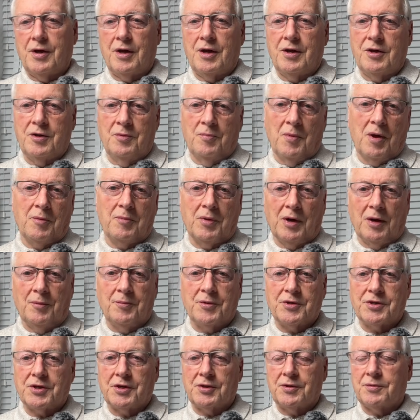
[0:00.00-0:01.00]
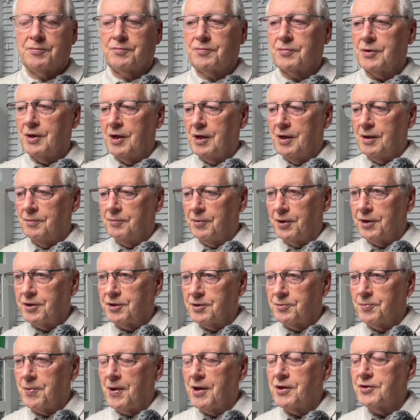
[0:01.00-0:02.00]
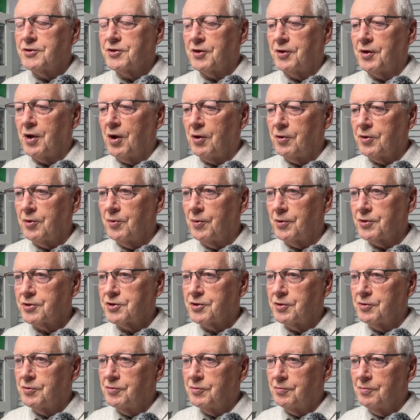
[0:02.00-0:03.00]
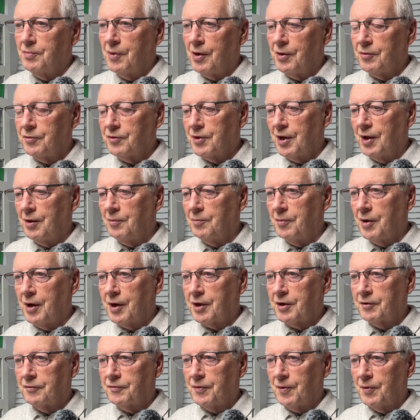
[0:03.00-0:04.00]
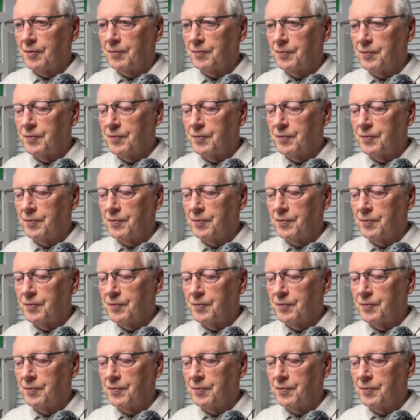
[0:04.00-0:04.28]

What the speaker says: you may be limited, but it depends on how you want to mount that microphone.